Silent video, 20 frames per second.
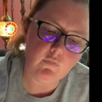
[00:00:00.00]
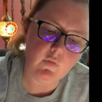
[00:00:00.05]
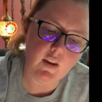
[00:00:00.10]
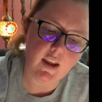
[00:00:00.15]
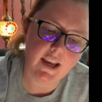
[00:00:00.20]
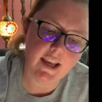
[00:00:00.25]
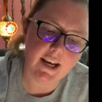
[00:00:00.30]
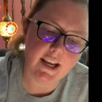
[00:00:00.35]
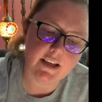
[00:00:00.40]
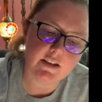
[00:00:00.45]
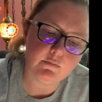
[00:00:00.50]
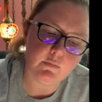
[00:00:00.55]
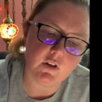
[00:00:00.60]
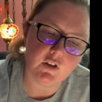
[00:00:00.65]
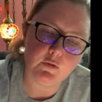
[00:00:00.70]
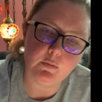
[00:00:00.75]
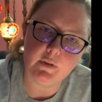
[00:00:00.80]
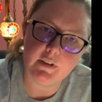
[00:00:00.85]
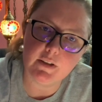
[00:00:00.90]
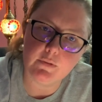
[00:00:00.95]
It has
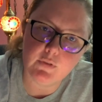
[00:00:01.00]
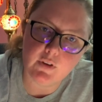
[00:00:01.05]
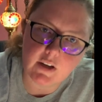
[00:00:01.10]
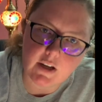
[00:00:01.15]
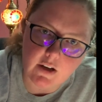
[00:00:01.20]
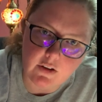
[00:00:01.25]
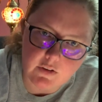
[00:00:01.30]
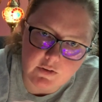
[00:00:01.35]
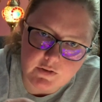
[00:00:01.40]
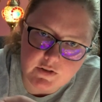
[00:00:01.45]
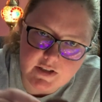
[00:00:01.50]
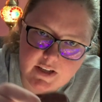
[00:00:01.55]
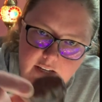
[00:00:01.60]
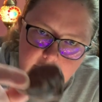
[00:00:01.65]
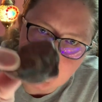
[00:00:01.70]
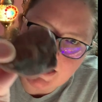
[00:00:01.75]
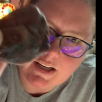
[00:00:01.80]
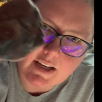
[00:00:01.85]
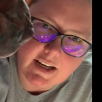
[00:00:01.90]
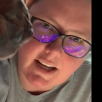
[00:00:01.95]
multiple different colors in
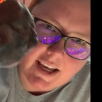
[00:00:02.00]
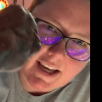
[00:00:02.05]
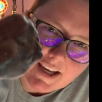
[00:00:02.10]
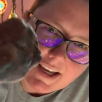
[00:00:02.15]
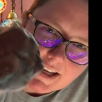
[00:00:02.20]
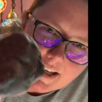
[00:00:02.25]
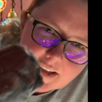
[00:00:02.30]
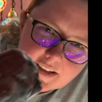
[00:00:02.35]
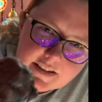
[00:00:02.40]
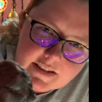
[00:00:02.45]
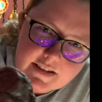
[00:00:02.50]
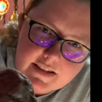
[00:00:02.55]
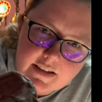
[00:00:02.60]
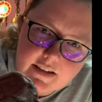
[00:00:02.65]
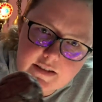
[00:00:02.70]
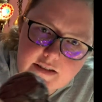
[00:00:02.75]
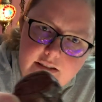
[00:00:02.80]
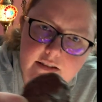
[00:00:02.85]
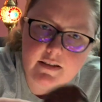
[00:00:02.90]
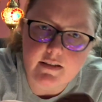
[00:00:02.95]
it. It
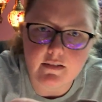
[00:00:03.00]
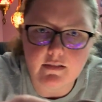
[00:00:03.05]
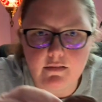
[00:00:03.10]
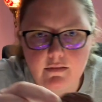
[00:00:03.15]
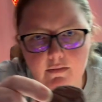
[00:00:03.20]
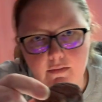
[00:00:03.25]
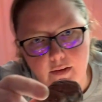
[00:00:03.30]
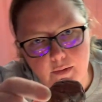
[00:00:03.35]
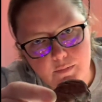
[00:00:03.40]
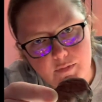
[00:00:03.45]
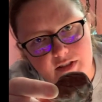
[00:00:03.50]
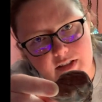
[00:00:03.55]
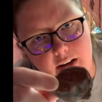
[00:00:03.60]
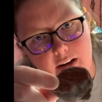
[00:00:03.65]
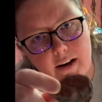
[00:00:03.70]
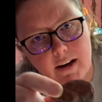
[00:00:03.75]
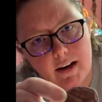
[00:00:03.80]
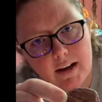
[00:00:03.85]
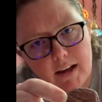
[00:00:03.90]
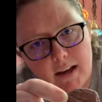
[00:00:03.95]
has, I'm
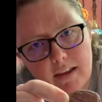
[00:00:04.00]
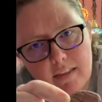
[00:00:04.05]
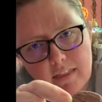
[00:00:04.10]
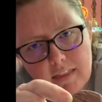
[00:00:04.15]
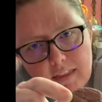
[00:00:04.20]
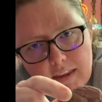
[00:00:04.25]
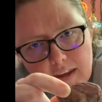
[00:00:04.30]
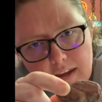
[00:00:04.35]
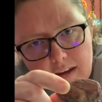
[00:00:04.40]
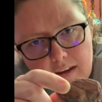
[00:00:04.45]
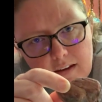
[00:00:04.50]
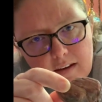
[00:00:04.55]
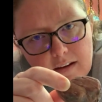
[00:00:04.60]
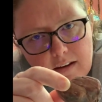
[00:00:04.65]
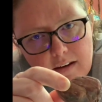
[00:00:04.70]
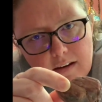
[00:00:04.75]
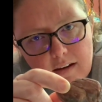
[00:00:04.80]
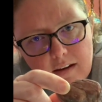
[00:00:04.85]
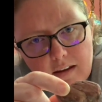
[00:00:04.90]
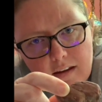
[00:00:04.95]
sorry, the
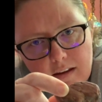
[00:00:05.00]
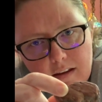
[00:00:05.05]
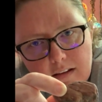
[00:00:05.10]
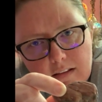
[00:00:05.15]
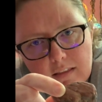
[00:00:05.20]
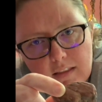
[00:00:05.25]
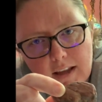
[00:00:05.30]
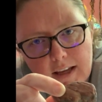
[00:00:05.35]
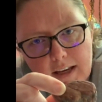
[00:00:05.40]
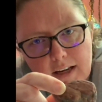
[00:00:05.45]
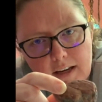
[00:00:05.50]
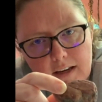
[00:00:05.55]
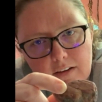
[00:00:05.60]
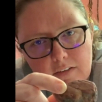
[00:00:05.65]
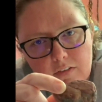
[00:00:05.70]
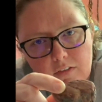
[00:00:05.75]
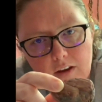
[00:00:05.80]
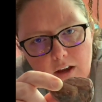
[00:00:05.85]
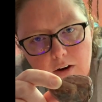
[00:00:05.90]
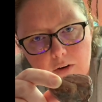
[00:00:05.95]
lighting
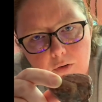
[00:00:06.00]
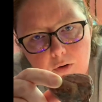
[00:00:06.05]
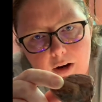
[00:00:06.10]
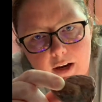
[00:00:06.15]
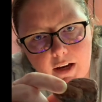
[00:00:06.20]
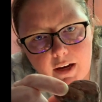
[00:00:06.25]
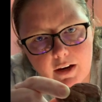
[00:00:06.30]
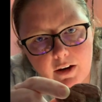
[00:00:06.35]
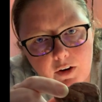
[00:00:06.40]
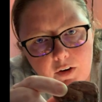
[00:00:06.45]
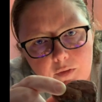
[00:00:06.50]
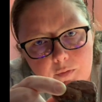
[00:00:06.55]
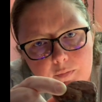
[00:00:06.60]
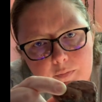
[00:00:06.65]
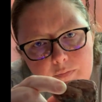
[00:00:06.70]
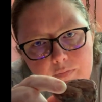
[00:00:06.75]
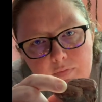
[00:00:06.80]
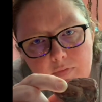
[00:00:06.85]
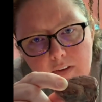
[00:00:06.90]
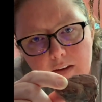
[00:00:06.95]
is not great here.
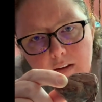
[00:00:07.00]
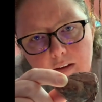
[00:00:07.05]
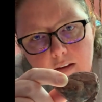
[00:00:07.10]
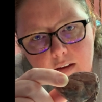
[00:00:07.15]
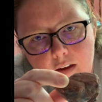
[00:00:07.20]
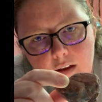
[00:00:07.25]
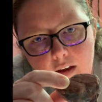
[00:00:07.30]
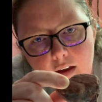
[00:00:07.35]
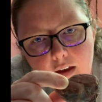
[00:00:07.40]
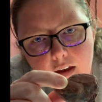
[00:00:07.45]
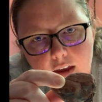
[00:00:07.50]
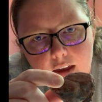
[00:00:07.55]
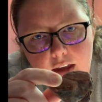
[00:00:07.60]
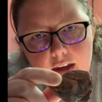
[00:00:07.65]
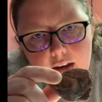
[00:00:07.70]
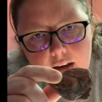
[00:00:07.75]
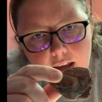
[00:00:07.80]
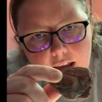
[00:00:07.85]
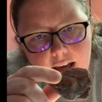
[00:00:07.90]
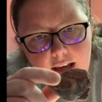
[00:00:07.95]

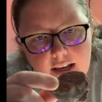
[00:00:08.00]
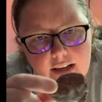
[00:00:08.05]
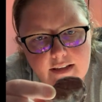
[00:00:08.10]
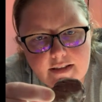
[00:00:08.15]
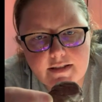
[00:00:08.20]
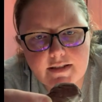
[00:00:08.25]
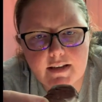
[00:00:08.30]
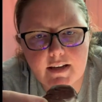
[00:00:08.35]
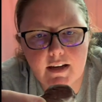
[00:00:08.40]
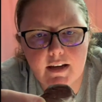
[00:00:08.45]
It has